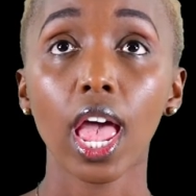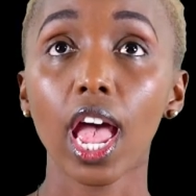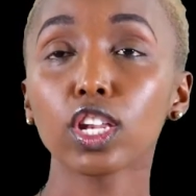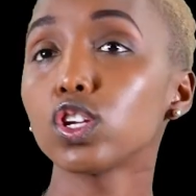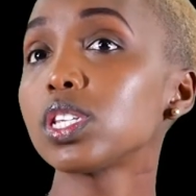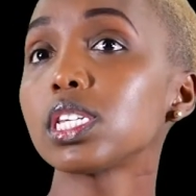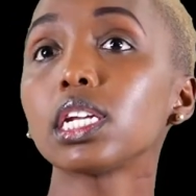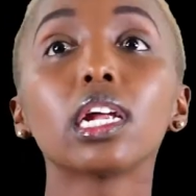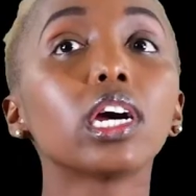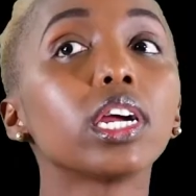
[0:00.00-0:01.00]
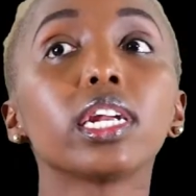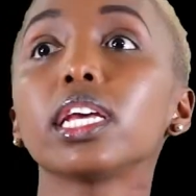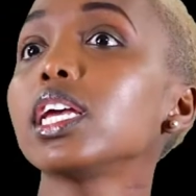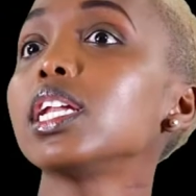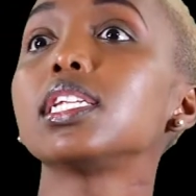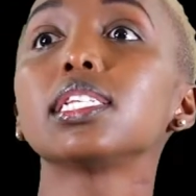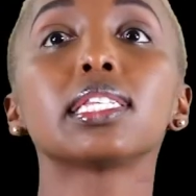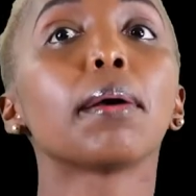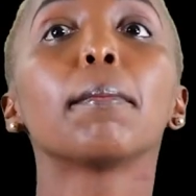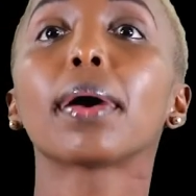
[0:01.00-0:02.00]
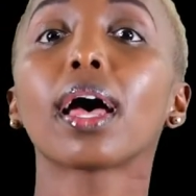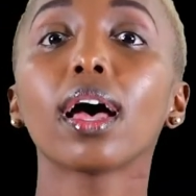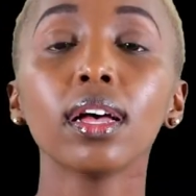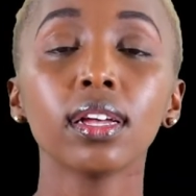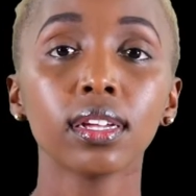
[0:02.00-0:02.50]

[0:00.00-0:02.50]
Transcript: and you're still earning in December